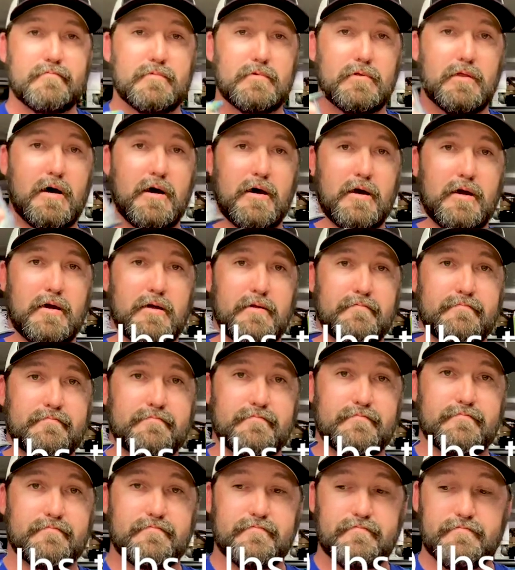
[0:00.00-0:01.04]
line
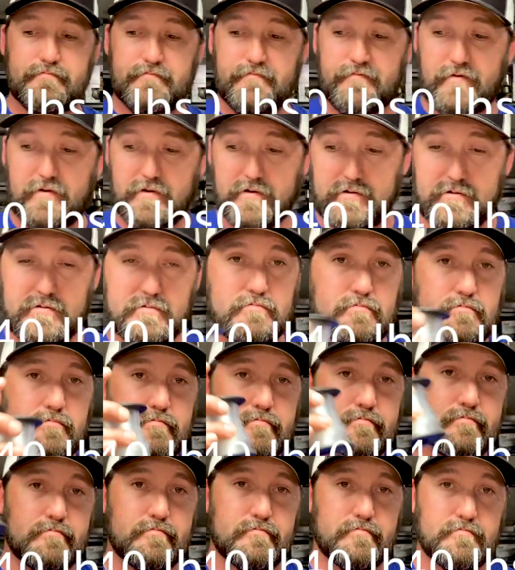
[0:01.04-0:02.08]
for
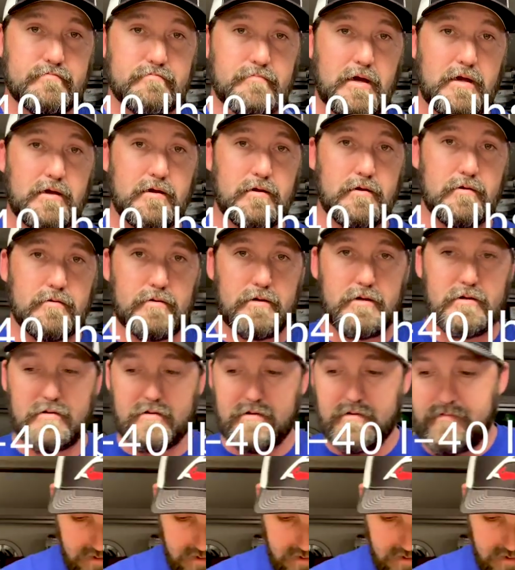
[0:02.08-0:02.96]
making your leader.